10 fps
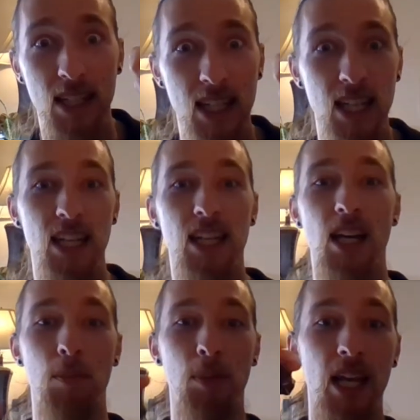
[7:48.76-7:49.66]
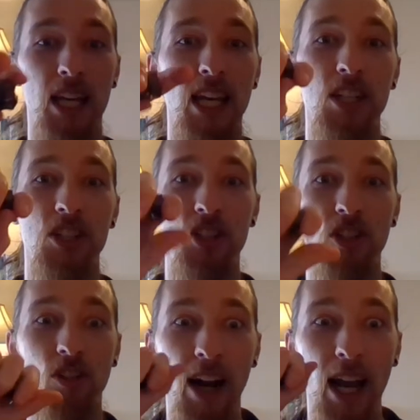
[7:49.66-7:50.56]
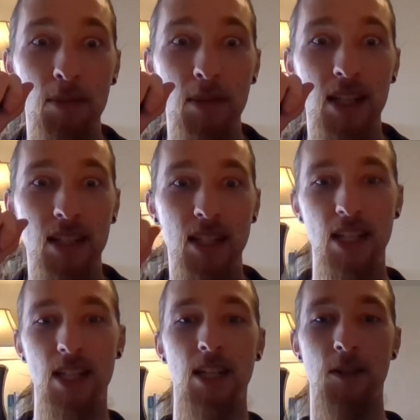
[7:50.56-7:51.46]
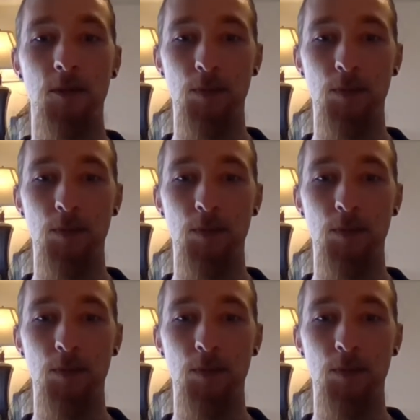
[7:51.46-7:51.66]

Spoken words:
and eat it, a plant can't just grab this and eat it.